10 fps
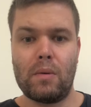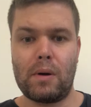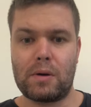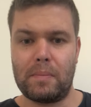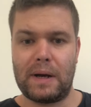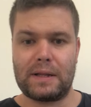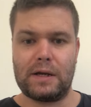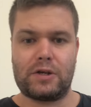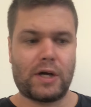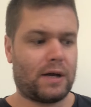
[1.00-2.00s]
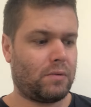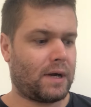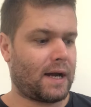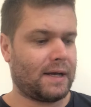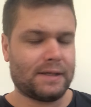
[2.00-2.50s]
Welcome back to the channel,
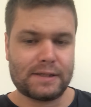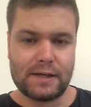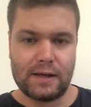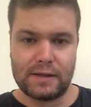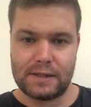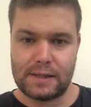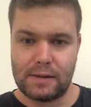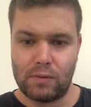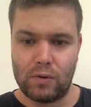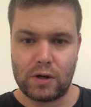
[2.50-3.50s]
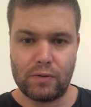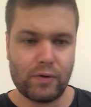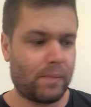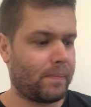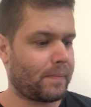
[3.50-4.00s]
guys. It's the locker
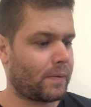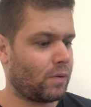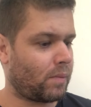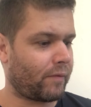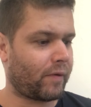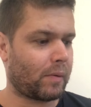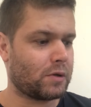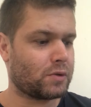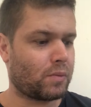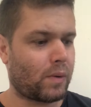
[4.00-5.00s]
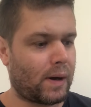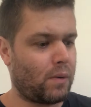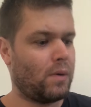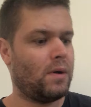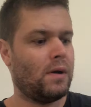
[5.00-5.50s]
room. Hope everyone's
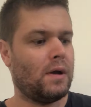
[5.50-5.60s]
well.